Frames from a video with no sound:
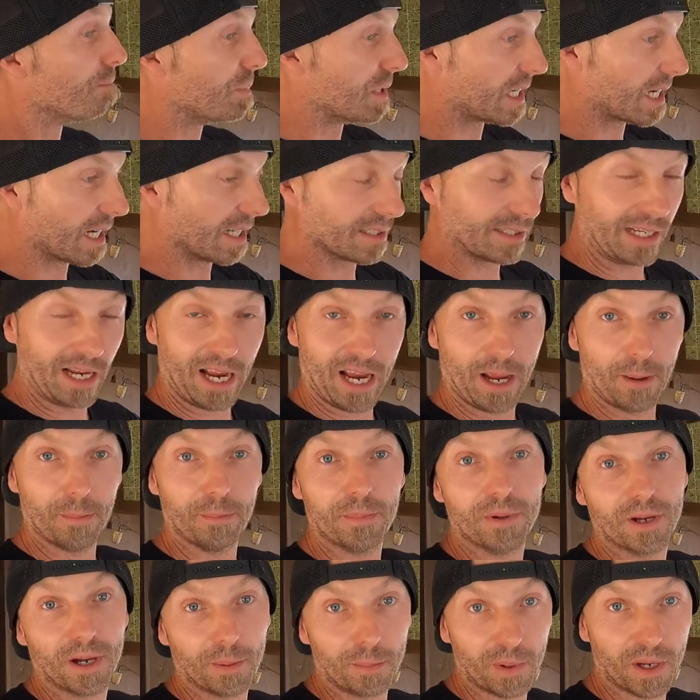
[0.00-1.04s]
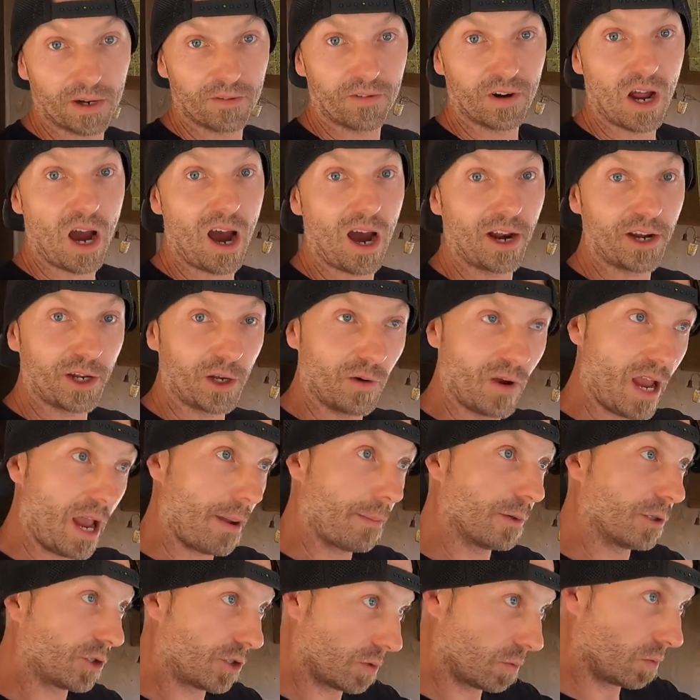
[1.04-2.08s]
because I am a bit of an audio
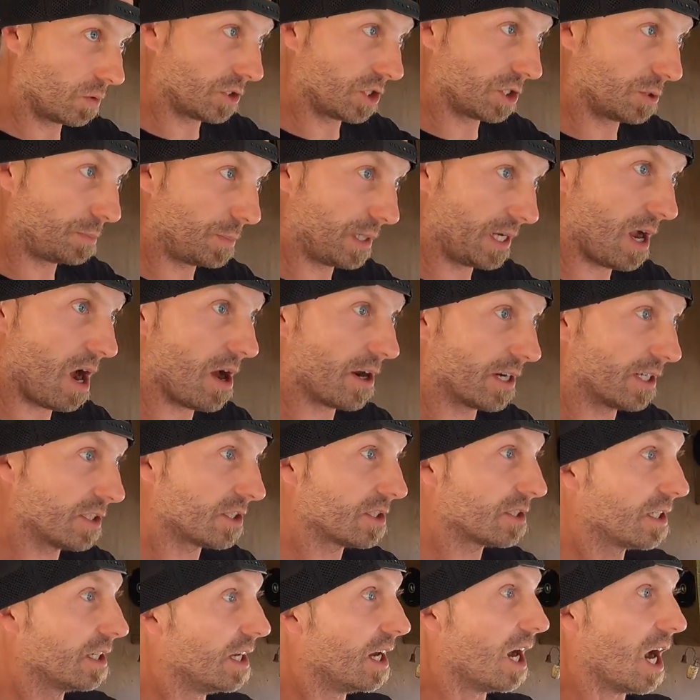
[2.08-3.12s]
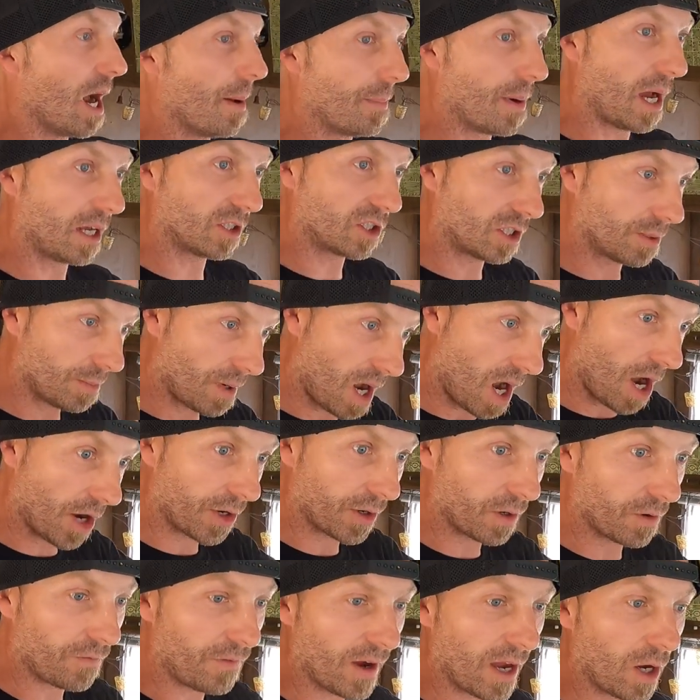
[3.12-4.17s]
amateur, we'll just be honest. I'm not some
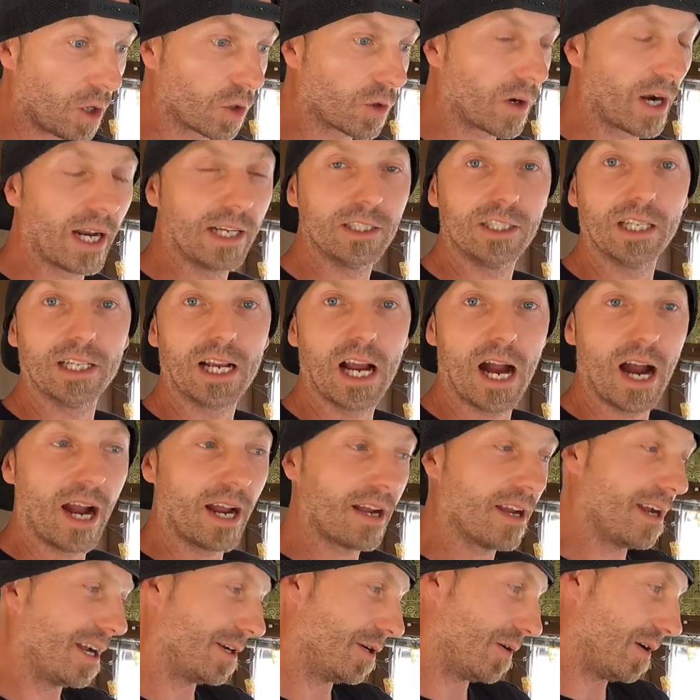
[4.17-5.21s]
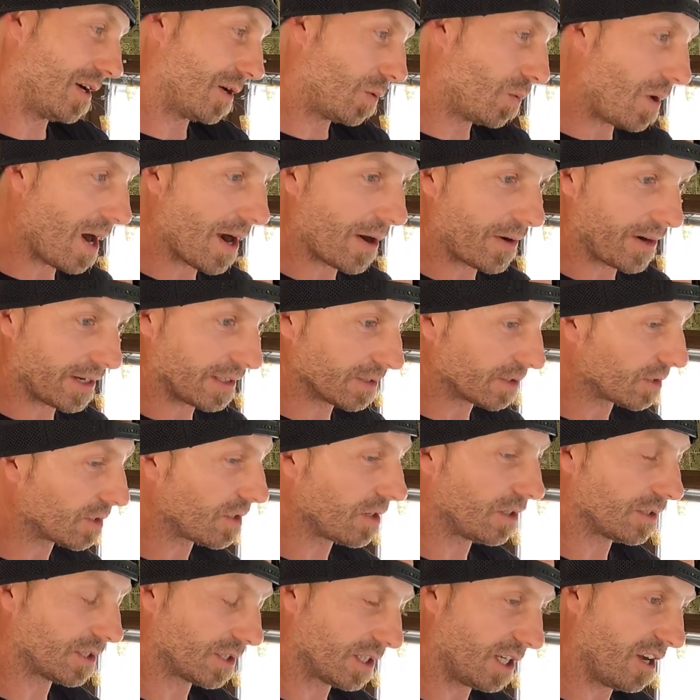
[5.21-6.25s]
audiophile crazy guy. I know how to wire and
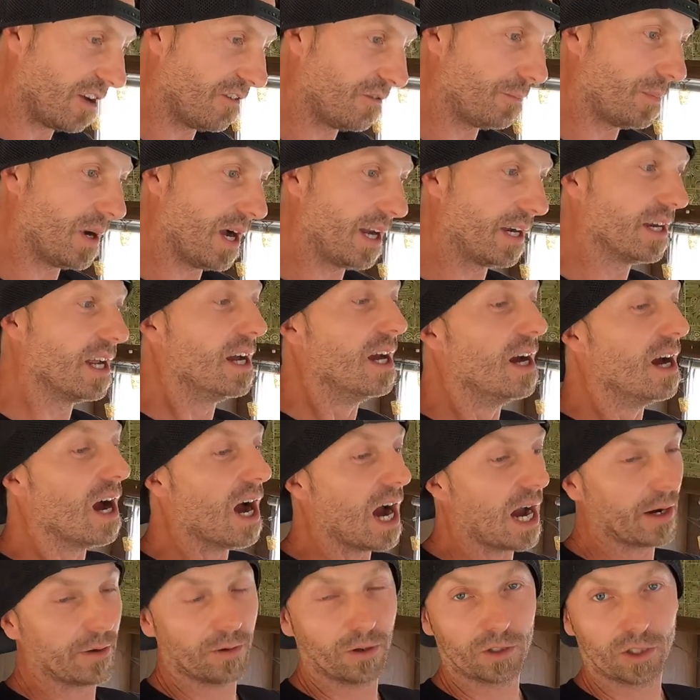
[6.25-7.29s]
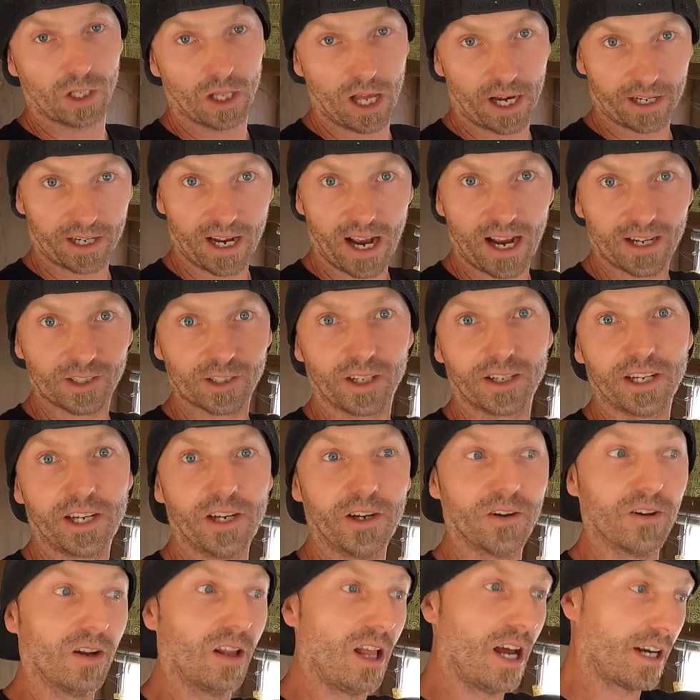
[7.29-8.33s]
install stuff, but I know there's a lot of guys on
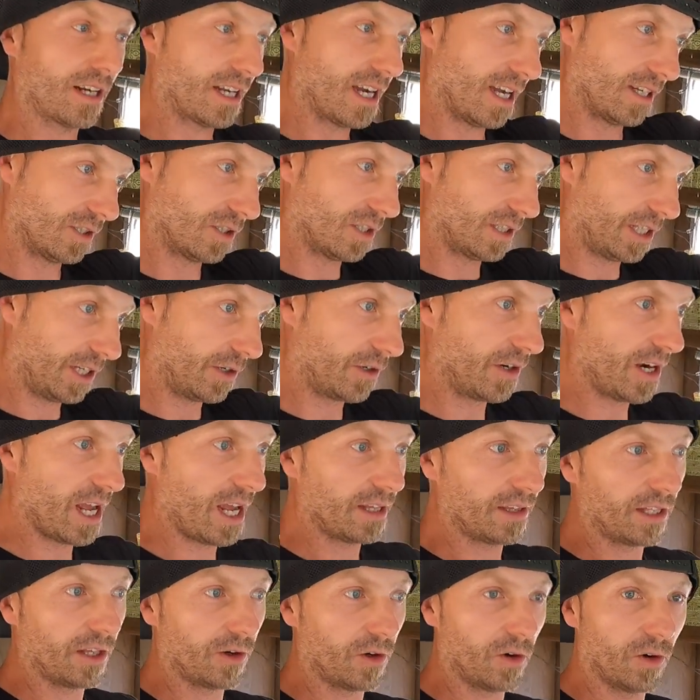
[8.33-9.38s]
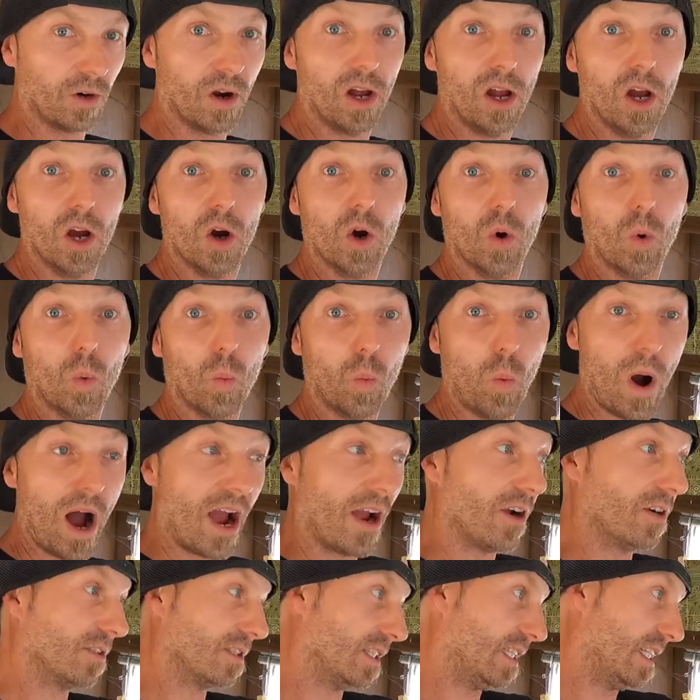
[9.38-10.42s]
here and a lot of guys on the internet that are
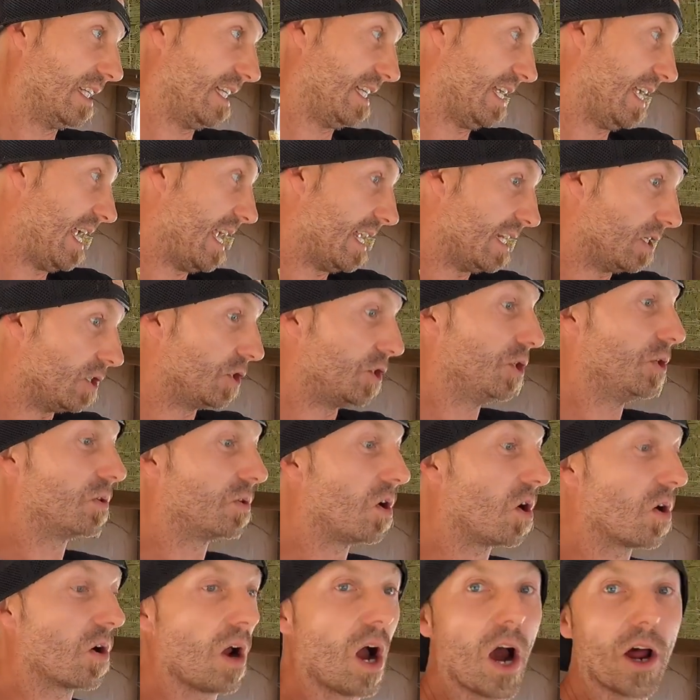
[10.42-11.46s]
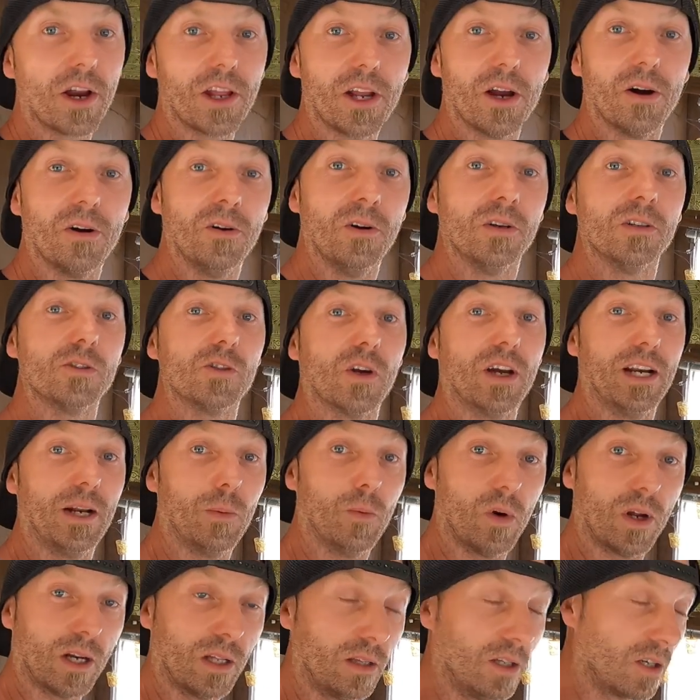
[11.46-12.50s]
wildly into car audio, so I
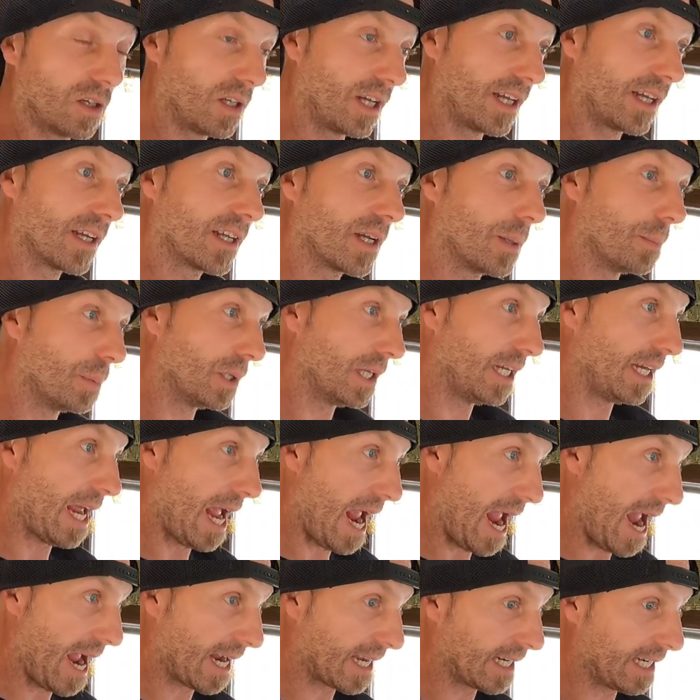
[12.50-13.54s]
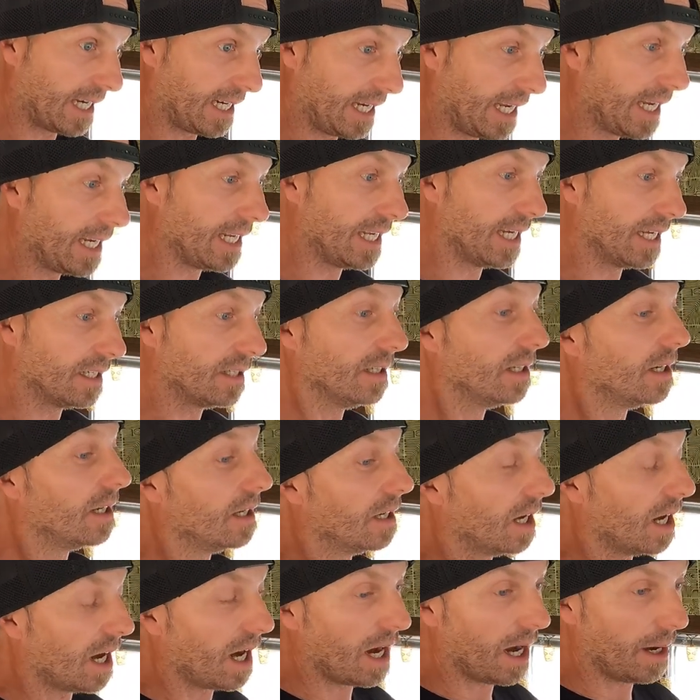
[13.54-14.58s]
didn't want to look like a complete hack and an idiot.
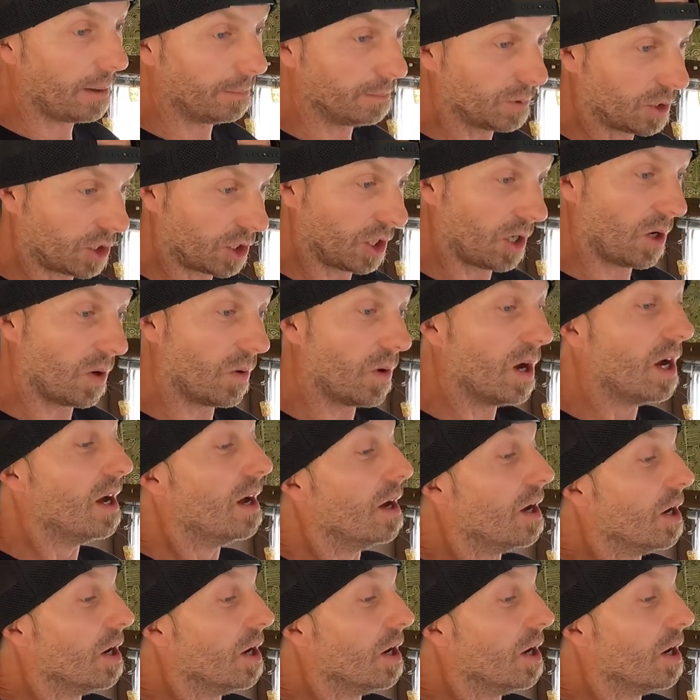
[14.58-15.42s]
Um, so